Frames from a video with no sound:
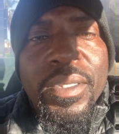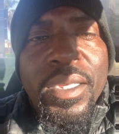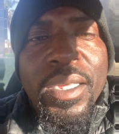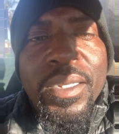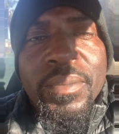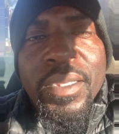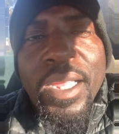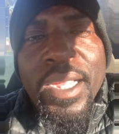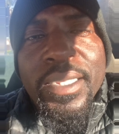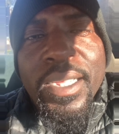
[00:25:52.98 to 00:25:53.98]
And I'm
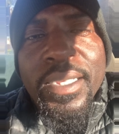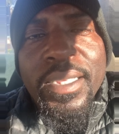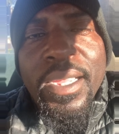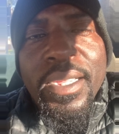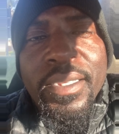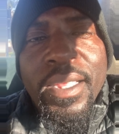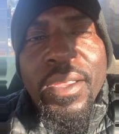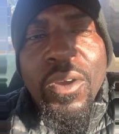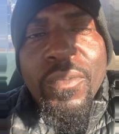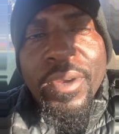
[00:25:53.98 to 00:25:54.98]
glad that they
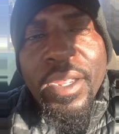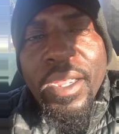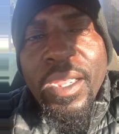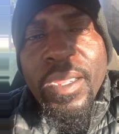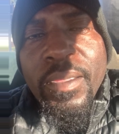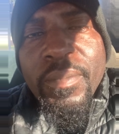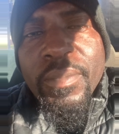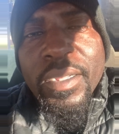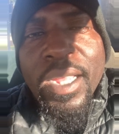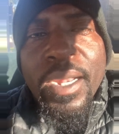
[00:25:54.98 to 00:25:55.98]
overcame
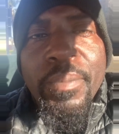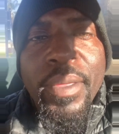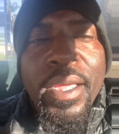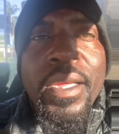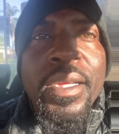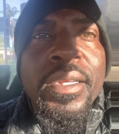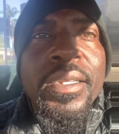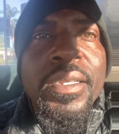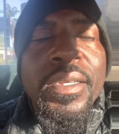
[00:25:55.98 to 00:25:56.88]
a lot of pain,